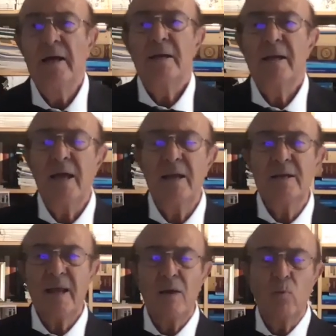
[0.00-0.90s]
then
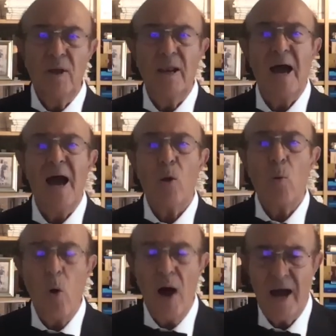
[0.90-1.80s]
they will
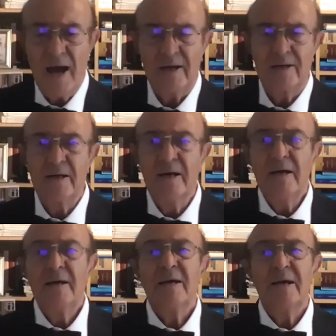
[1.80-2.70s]
acquire
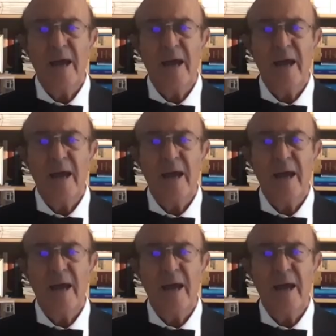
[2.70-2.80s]
Eh,